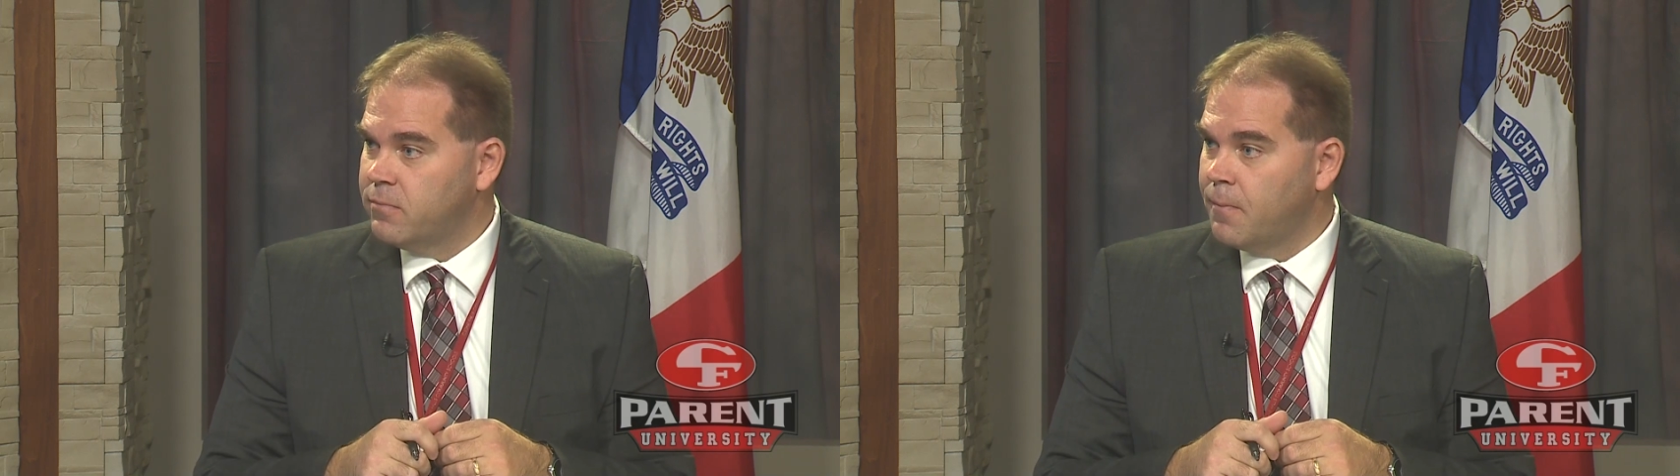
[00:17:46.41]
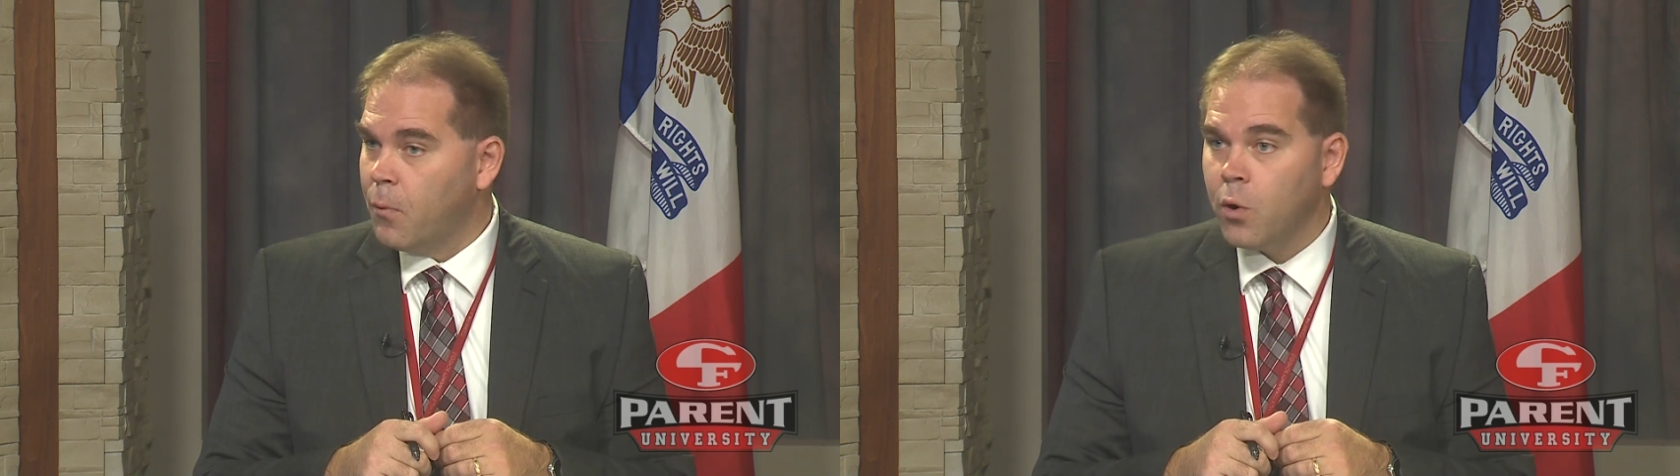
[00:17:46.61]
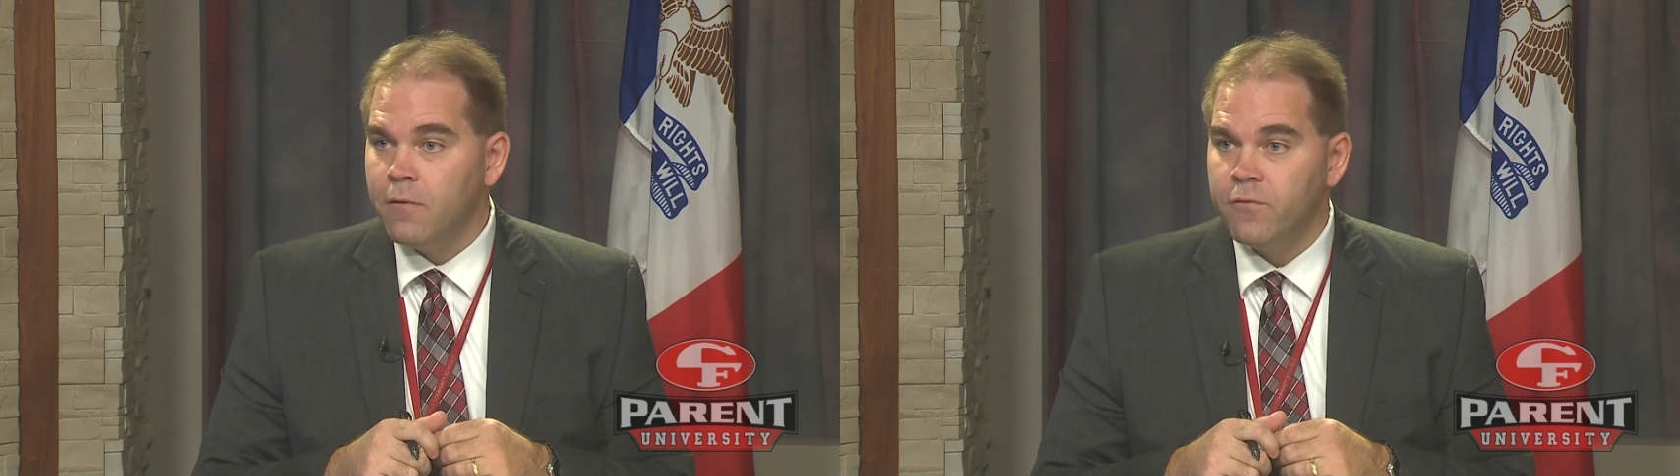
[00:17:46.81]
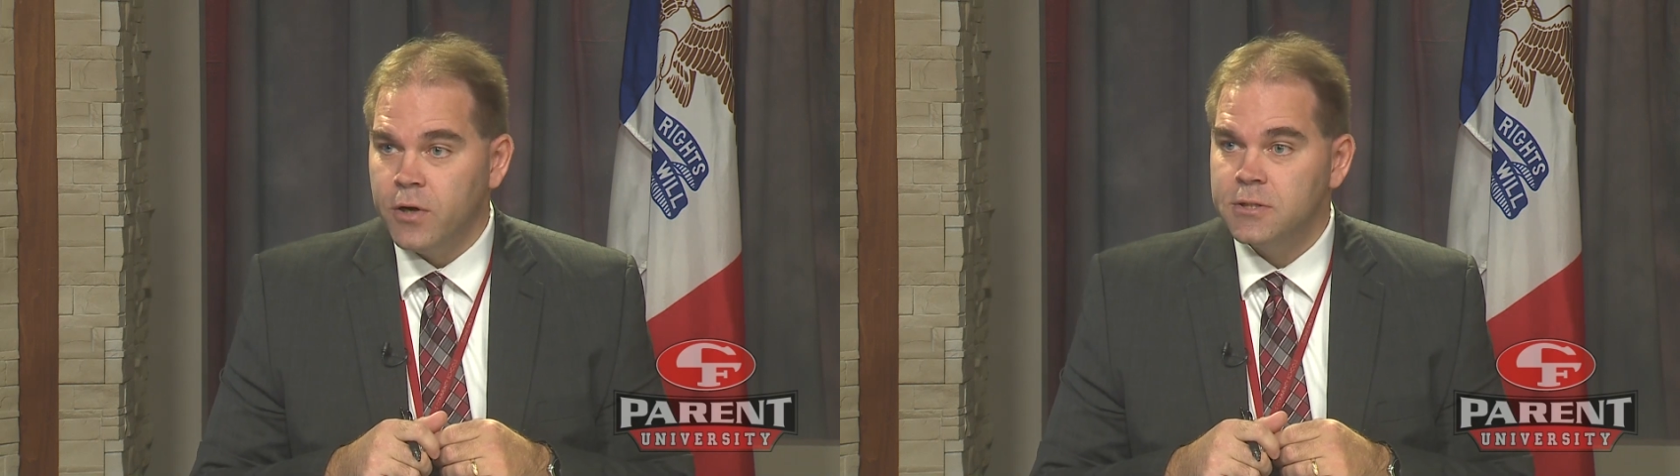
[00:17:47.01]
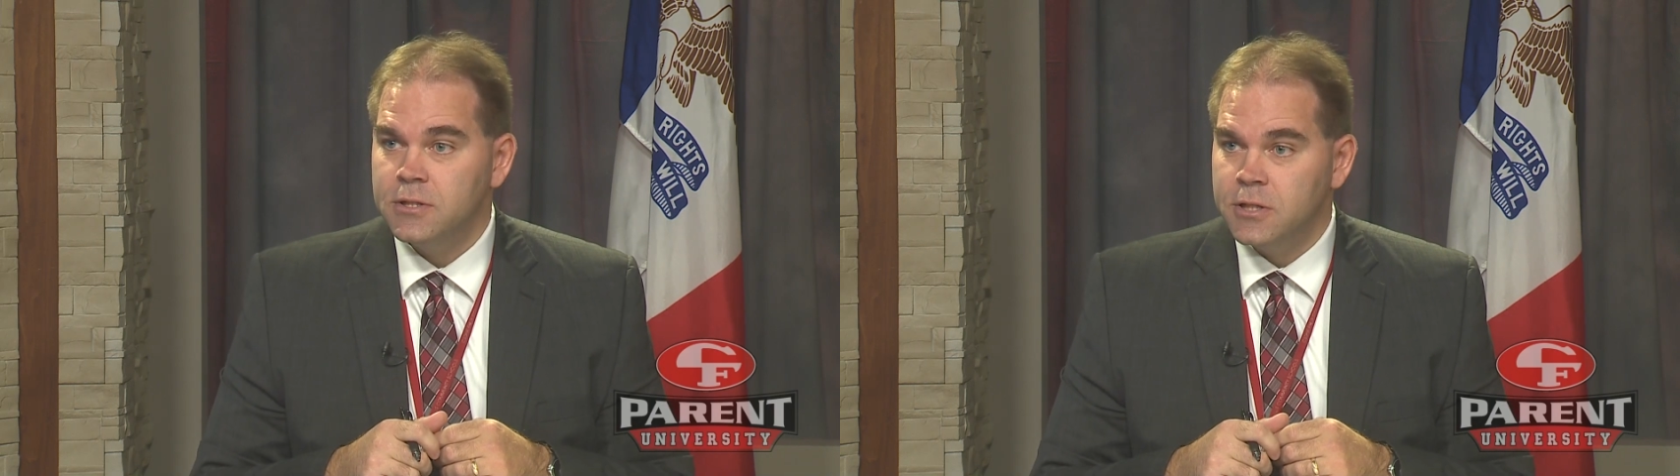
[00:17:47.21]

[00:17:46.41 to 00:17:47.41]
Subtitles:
important for us as a